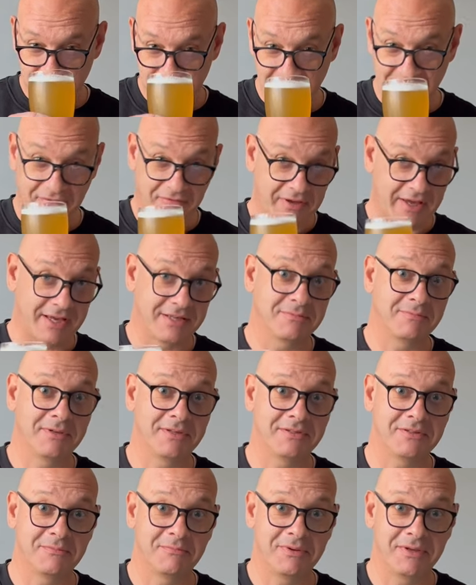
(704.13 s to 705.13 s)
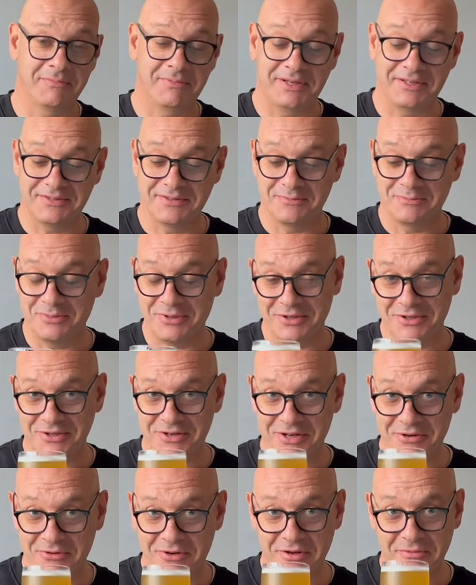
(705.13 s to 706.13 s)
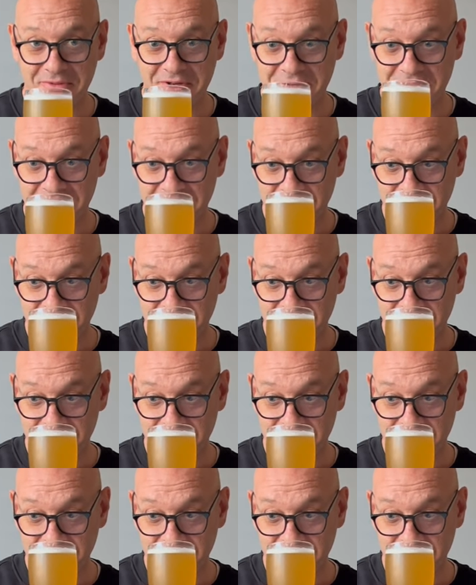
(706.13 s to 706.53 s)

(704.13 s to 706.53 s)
if cat's piss can be pleasant, but you know what I mean.